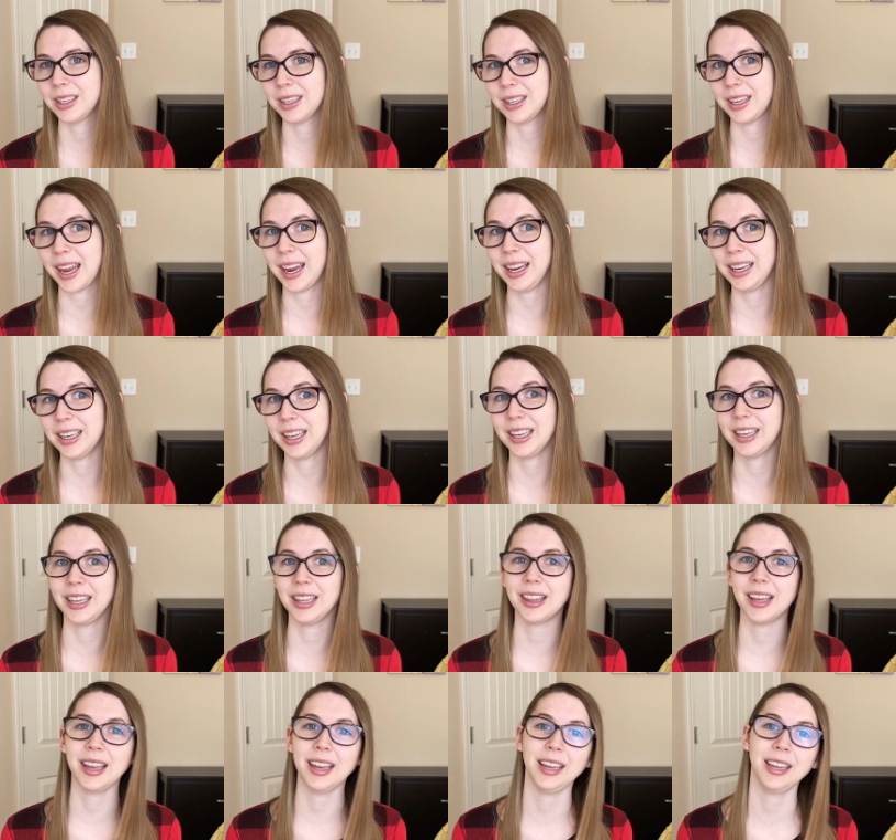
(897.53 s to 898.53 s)
gain
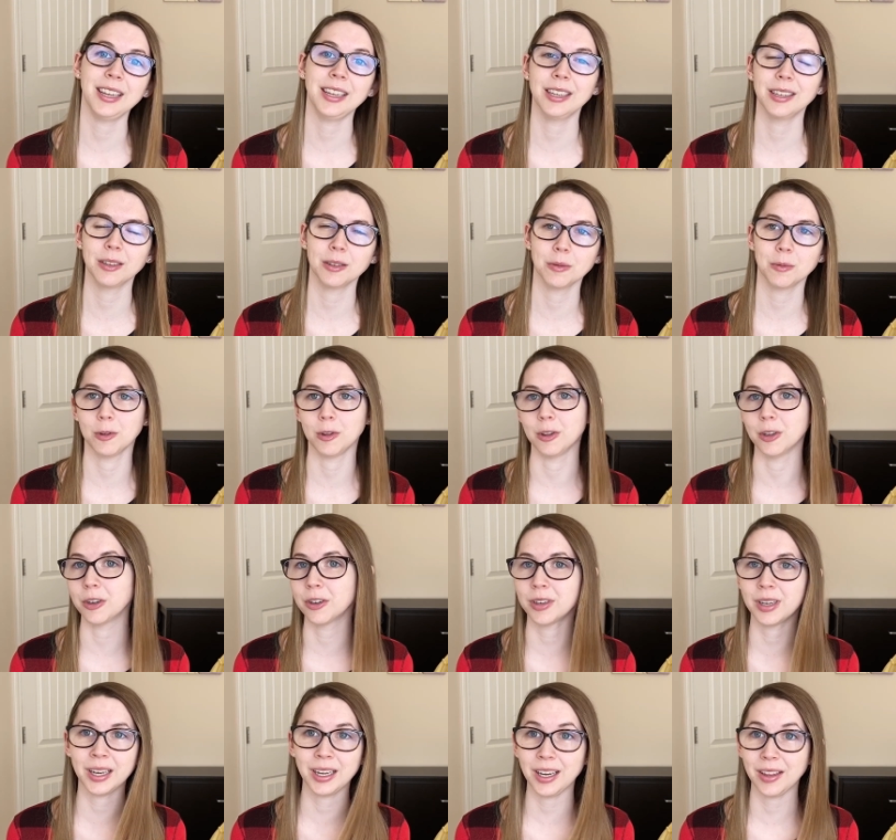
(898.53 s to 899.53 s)
anything,
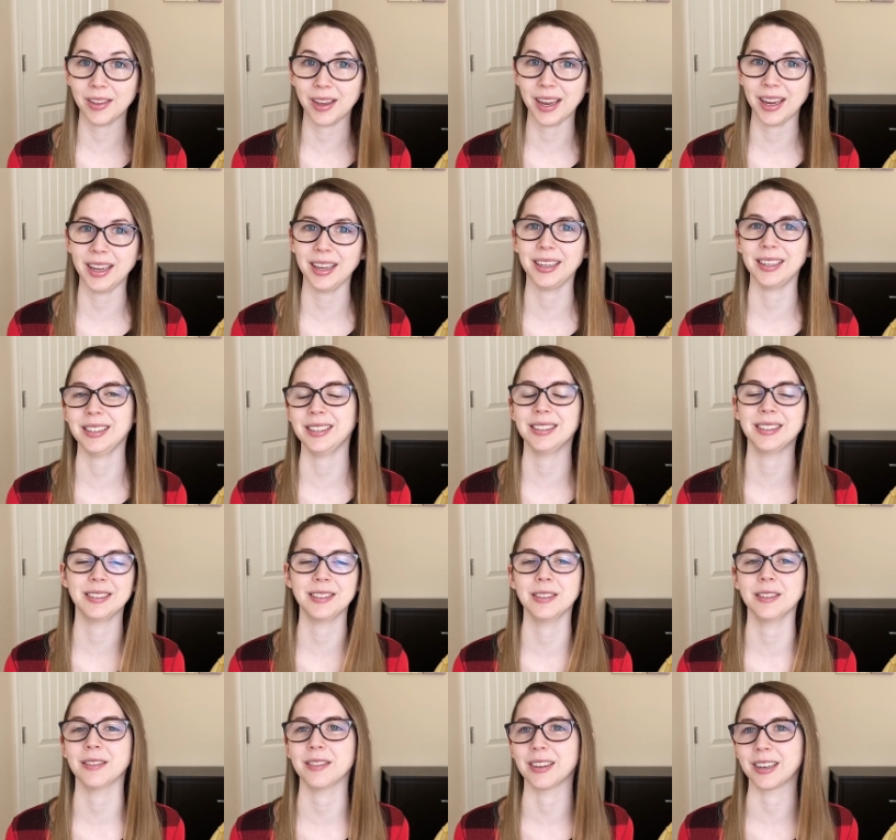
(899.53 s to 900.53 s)
learn
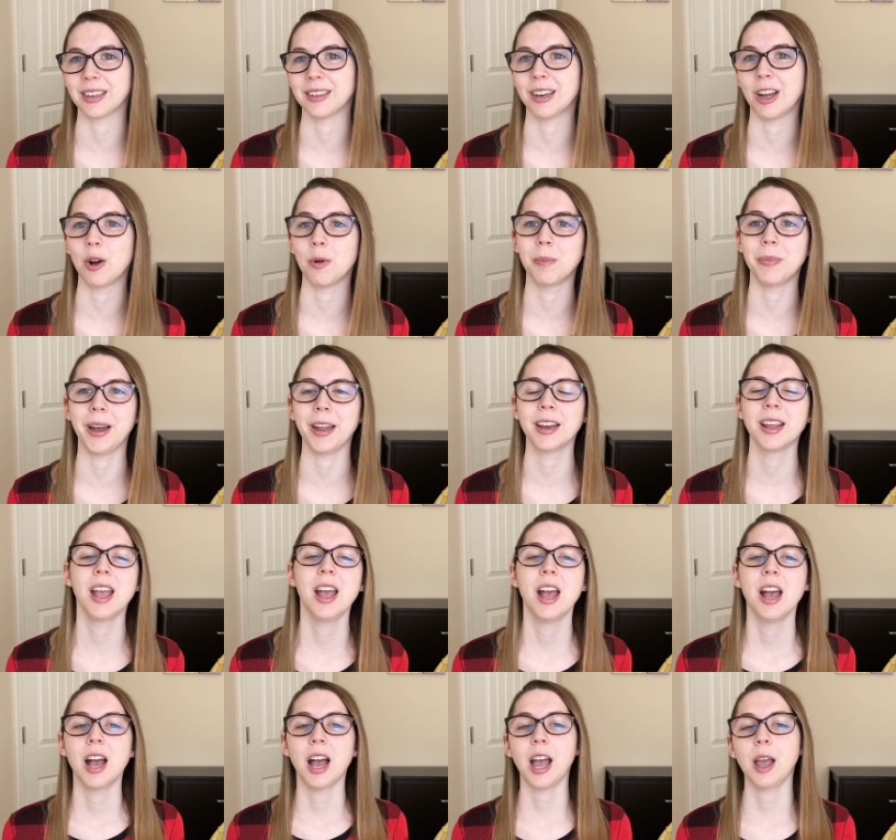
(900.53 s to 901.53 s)
anything, I don't know. But
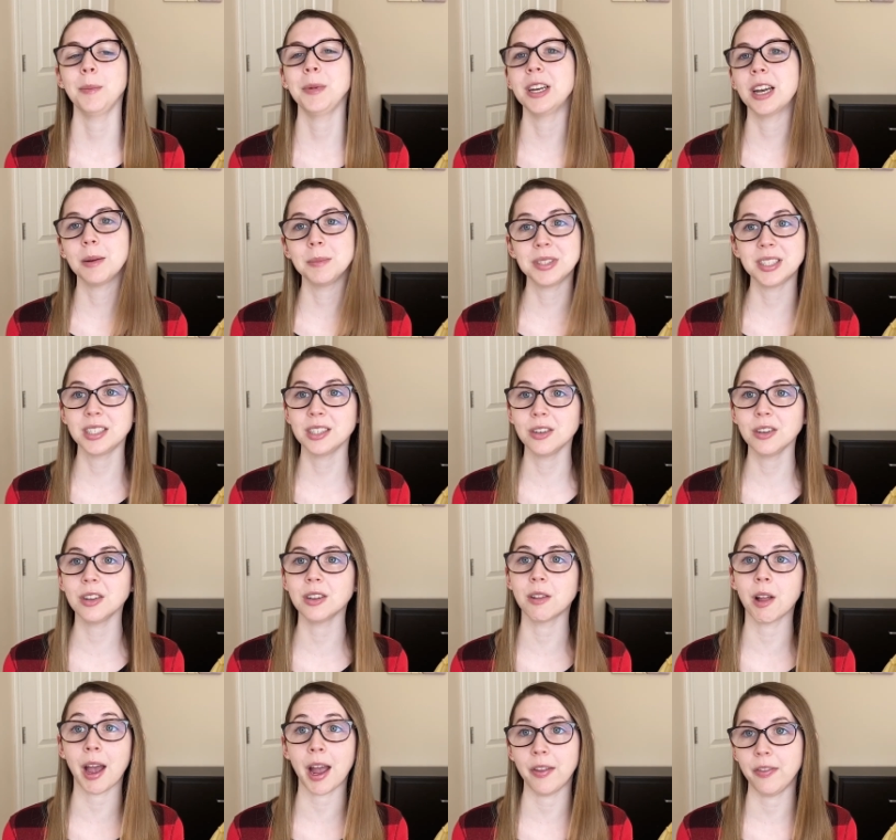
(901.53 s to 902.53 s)
I mean, I'm still
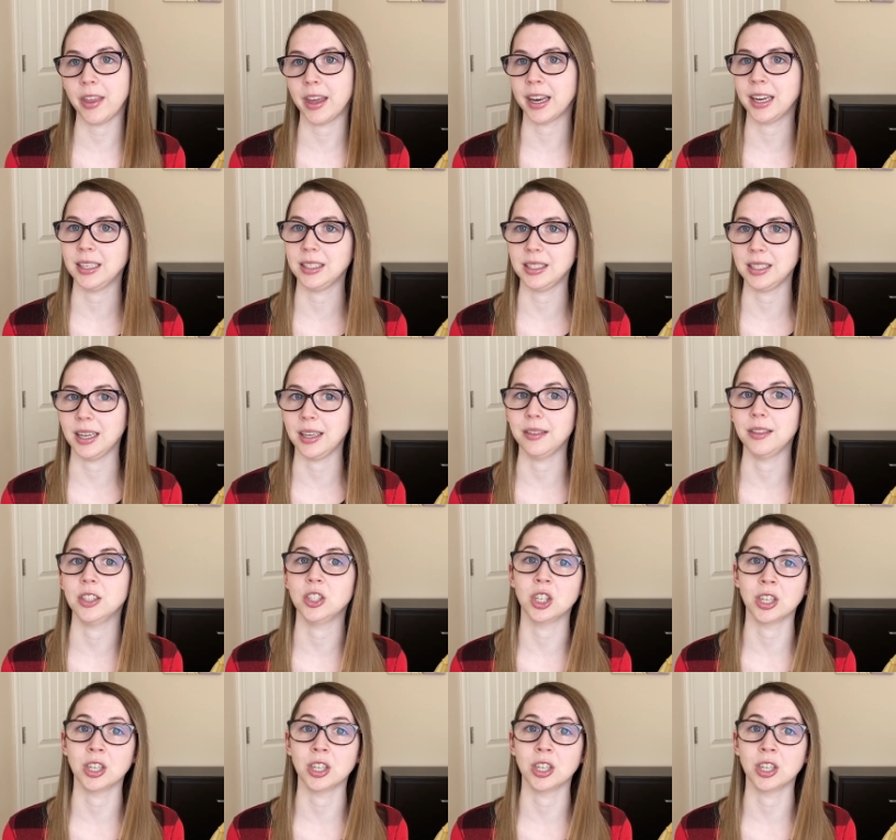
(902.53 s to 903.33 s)
glad that I did the